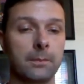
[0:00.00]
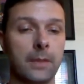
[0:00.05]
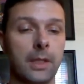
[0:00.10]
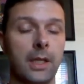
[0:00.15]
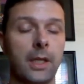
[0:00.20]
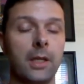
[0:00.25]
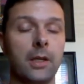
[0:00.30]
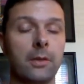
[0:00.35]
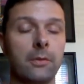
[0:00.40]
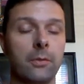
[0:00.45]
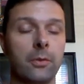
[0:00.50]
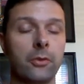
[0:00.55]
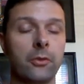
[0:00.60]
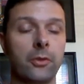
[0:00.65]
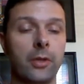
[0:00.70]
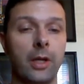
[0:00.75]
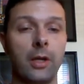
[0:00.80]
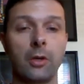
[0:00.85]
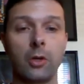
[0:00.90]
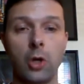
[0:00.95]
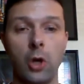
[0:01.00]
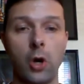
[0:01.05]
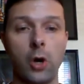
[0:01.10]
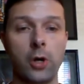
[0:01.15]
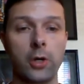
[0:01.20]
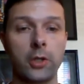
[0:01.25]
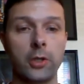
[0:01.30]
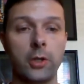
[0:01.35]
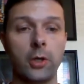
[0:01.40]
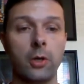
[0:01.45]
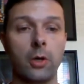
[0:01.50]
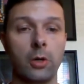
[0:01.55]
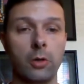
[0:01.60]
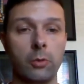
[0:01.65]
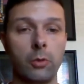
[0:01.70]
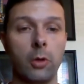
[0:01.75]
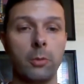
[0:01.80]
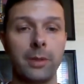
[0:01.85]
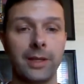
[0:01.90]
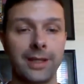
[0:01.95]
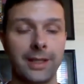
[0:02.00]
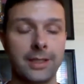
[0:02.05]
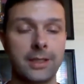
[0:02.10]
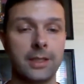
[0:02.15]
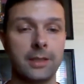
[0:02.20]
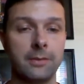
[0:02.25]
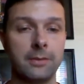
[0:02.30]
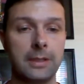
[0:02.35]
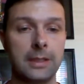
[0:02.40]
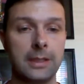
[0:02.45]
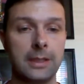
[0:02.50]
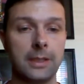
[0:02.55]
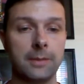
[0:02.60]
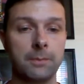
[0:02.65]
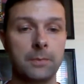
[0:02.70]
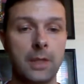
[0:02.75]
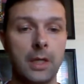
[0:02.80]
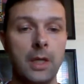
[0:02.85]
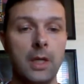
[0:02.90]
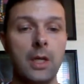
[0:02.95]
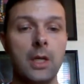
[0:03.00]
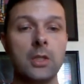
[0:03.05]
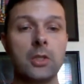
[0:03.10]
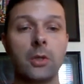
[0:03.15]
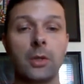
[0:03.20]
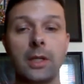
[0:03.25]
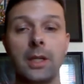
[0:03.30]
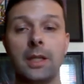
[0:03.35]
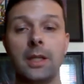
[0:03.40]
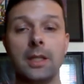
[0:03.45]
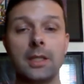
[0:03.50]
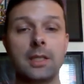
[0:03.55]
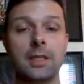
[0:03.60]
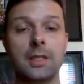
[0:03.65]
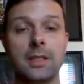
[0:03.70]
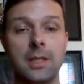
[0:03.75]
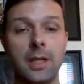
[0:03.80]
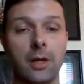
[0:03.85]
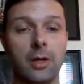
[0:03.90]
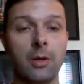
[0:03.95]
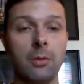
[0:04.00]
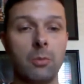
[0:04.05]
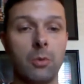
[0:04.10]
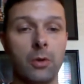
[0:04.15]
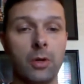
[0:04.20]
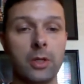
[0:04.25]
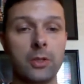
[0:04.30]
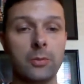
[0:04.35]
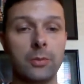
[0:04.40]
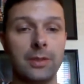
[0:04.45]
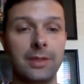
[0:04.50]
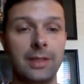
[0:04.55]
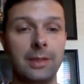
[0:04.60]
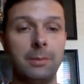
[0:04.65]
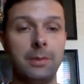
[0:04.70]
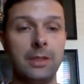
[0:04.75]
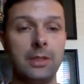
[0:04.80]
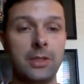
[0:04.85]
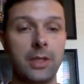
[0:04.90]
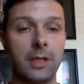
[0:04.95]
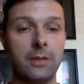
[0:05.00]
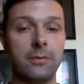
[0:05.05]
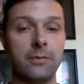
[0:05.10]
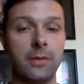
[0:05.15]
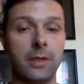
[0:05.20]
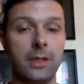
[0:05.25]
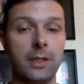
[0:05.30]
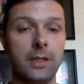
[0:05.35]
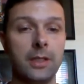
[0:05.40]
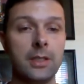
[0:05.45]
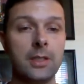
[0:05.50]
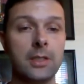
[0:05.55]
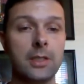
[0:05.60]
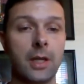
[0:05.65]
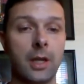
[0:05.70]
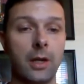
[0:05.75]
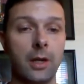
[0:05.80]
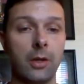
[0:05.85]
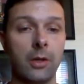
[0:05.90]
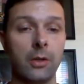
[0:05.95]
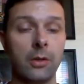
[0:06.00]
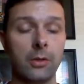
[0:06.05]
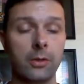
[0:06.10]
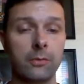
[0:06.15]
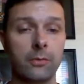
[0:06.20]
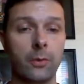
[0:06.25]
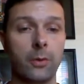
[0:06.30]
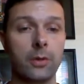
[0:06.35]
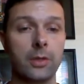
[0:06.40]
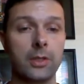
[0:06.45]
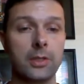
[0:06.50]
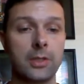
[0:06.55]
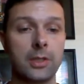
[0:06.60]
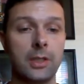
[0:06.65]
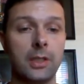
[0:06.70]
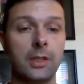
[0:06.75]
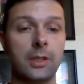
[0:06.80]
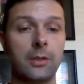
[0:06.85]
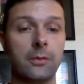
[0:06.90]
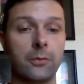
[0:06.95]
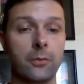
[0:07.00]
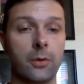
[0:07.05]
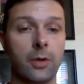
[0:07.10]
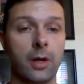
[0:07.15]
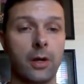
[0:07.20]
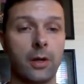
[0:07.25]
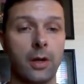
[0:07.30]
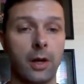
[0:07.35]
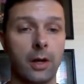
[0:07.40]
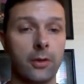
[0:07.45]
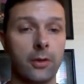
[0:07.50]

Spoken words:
interval style cardio aerobic activity in. So again, this is Daryl Morris with DBJ Fitness. I look forward to seeing you for our